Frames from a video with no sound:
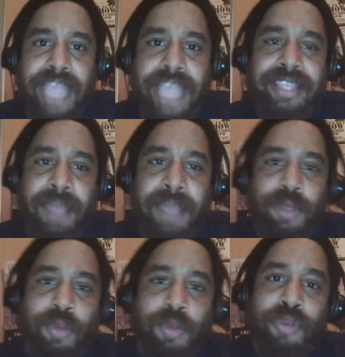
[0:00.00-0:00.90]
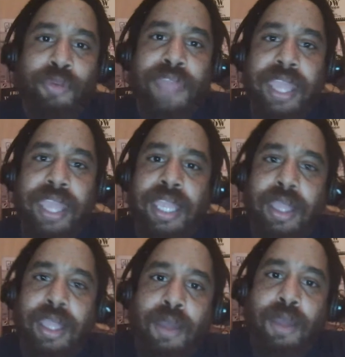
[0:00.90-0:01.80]
acceptable thing
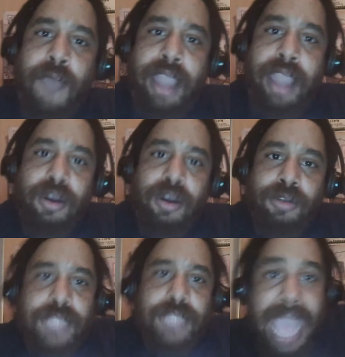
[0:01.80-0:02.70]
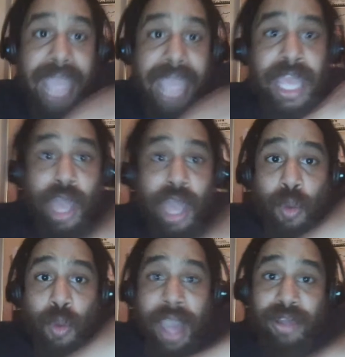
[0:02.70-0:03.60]
while
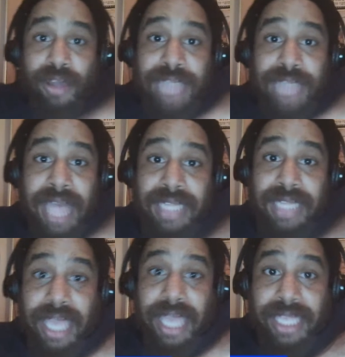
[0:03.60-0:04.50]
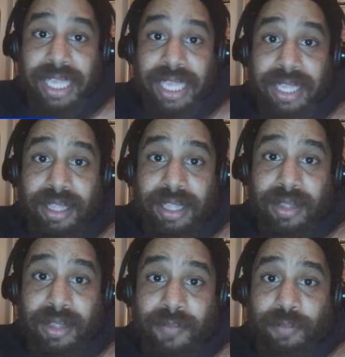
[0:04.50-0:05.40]
not liking
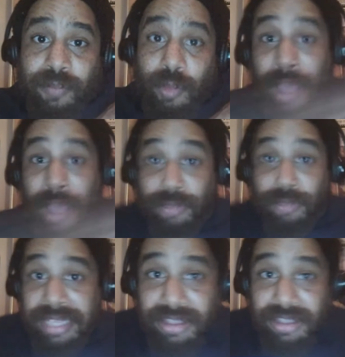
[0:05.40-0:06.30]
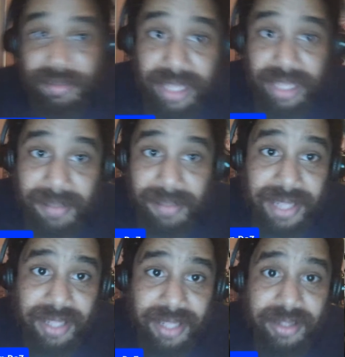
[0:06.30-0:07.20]
while racism doesn't make
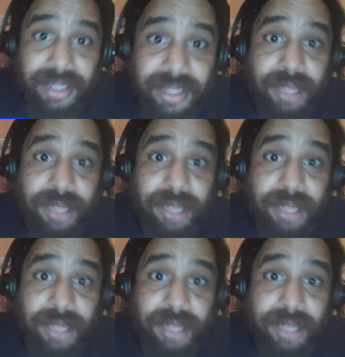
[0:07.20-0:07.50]
sense to them?